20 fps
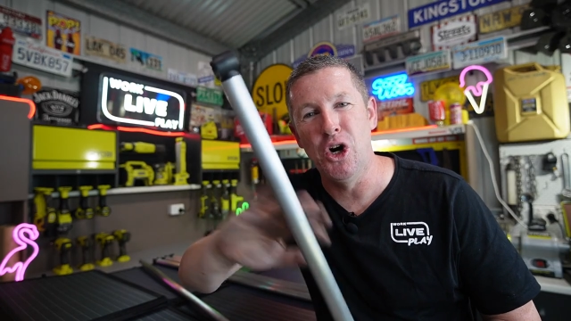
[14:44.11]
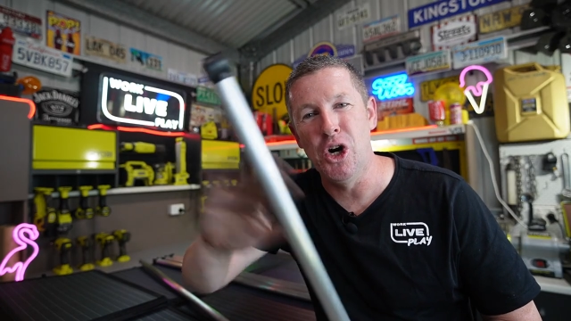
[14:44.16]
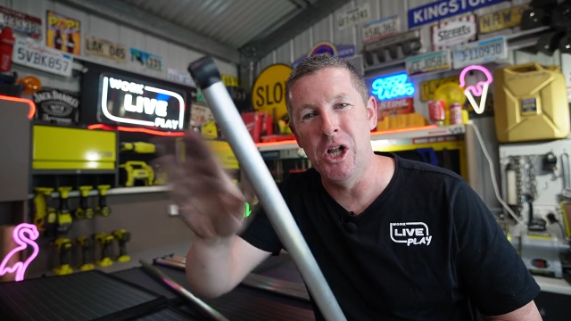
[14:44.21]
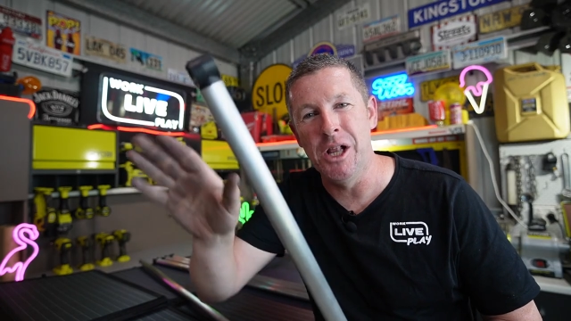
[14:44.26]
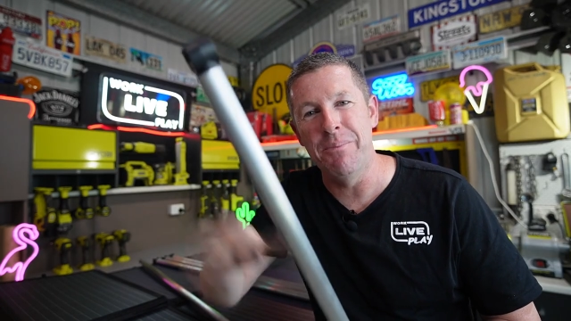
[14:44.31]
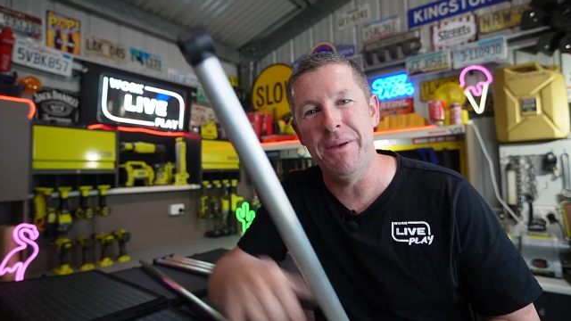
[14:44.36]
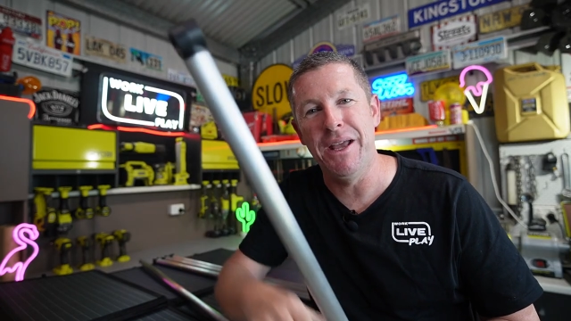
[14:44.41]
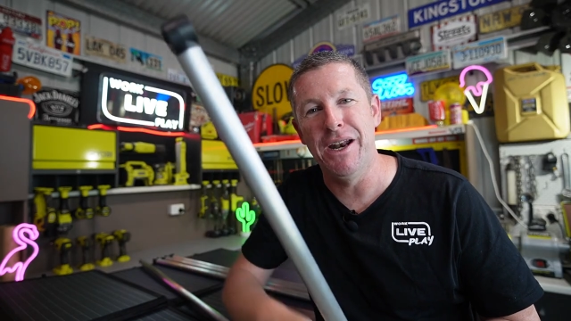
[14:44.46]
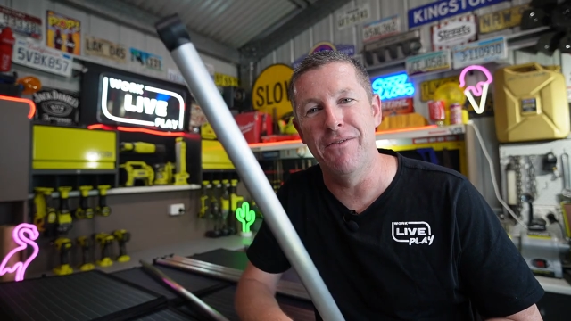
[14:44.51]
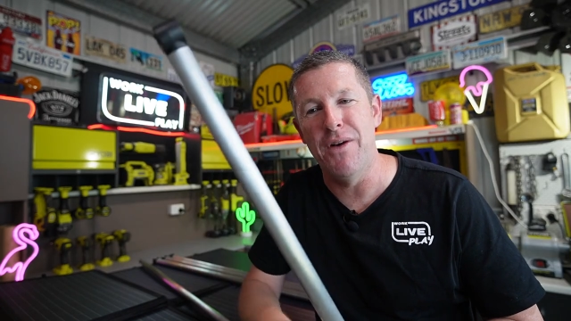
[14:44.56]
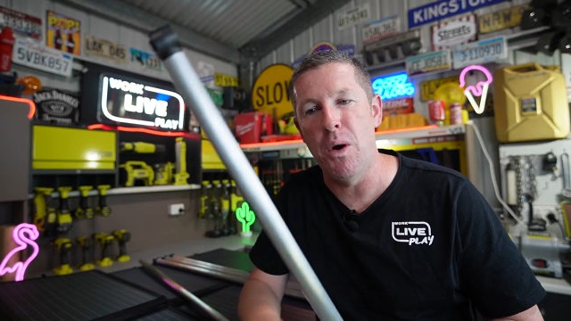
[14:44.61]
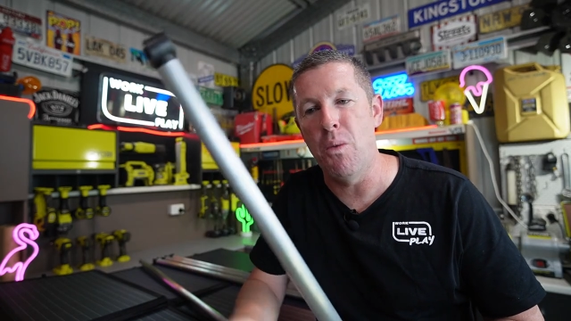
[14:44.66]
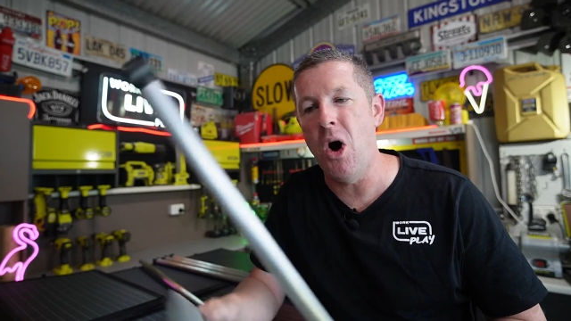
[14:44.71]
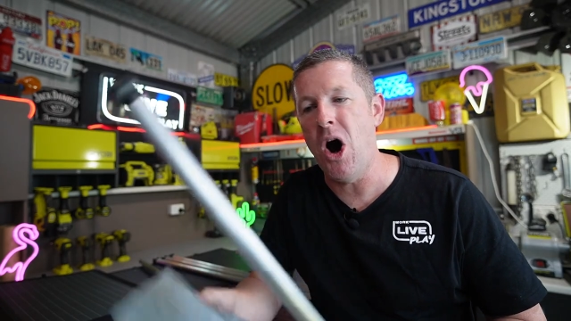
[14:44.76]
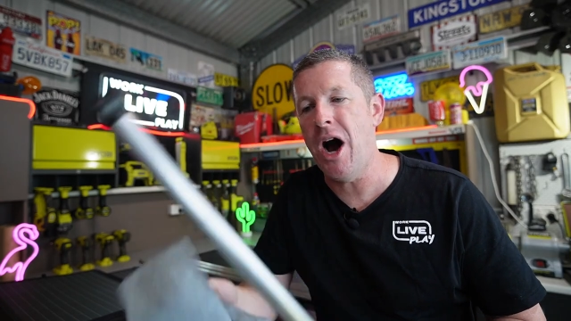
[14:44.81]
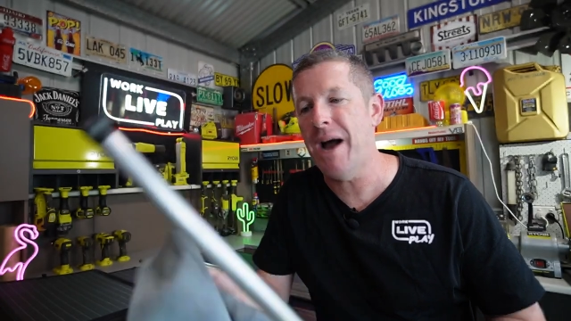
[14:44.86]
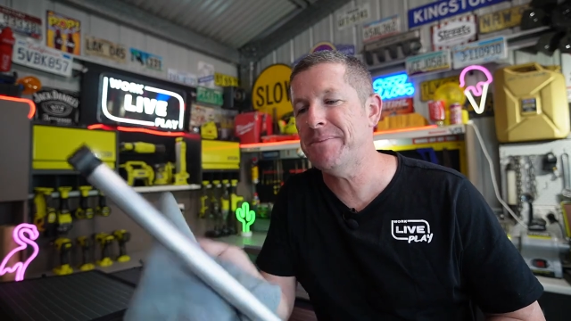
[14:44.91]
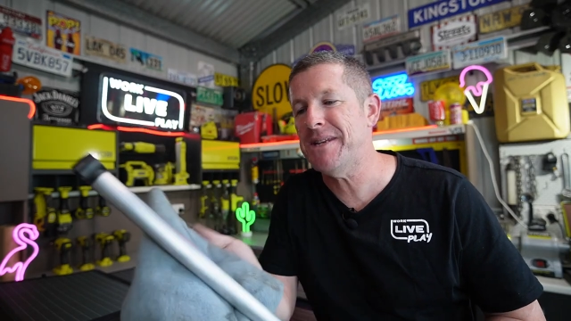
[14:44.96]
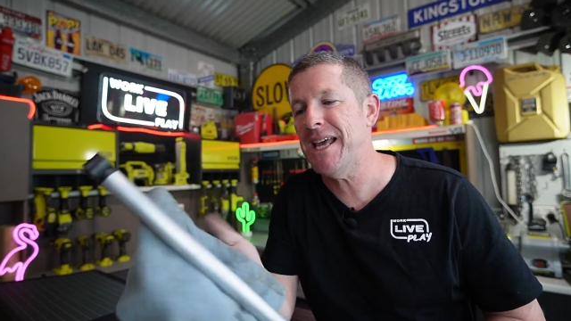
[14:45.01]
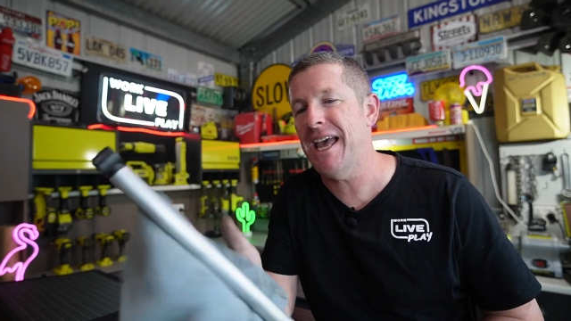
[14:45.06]
all a bit of a
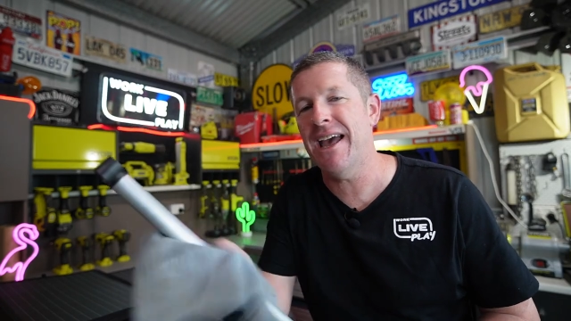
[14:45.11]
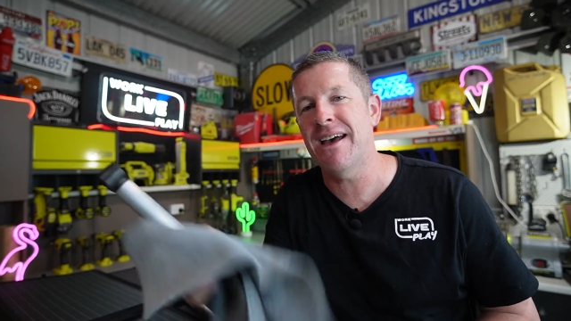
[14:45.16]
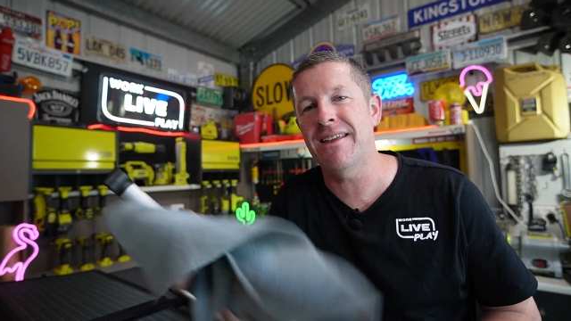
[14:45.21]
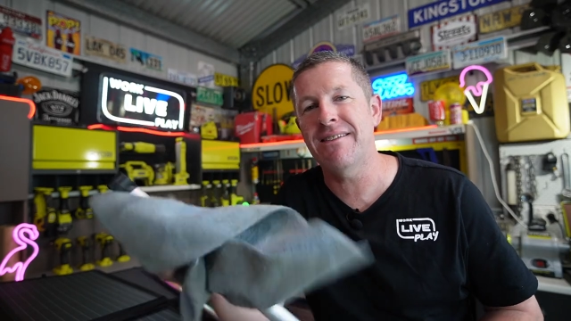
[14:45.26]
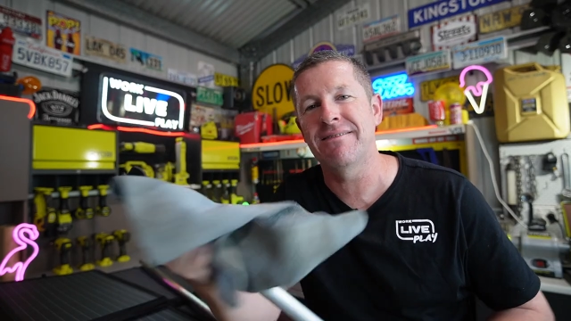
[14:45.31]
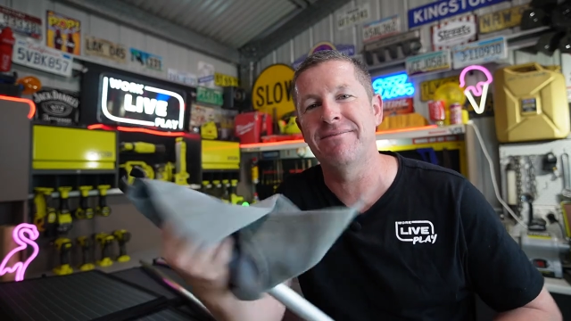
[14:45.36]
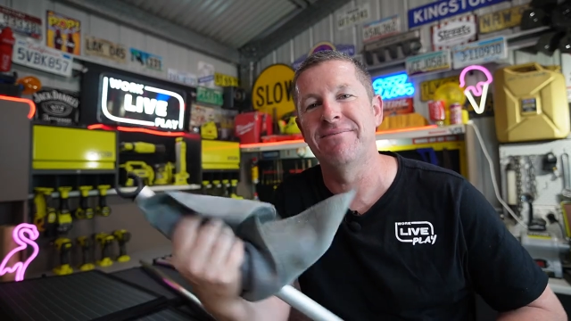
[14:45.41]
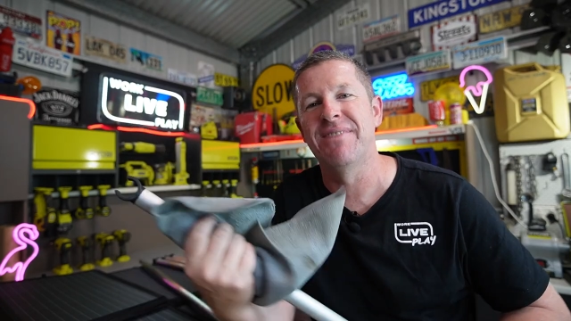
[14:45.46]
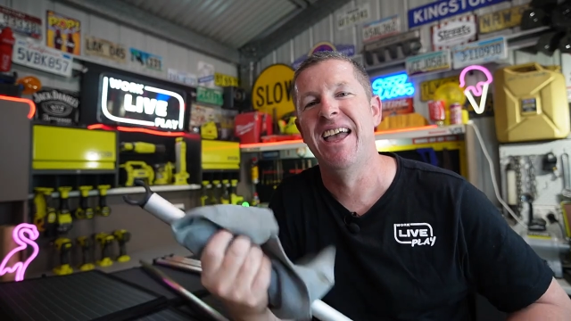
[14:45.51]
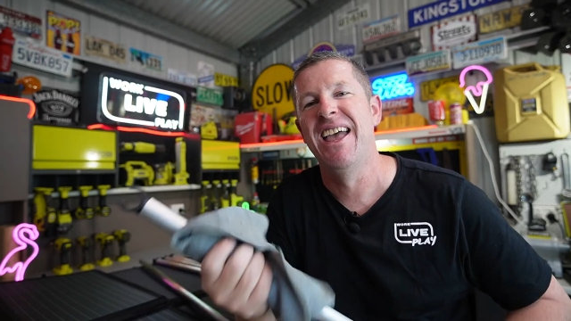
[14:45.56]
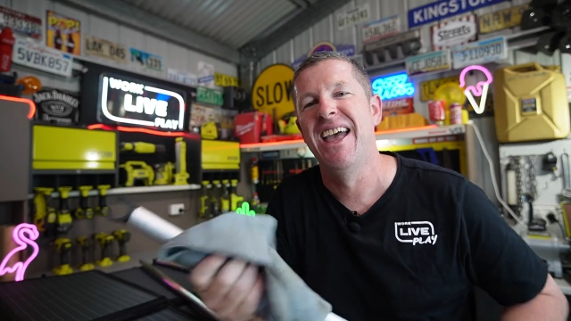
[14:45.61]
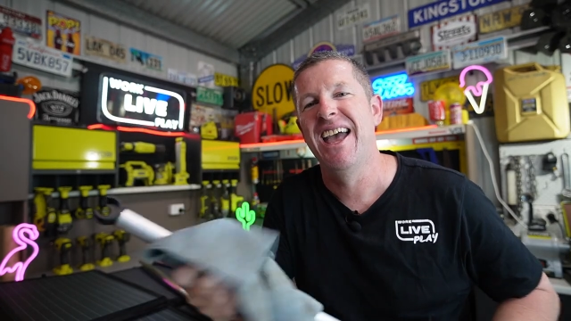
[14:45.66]
wipe down.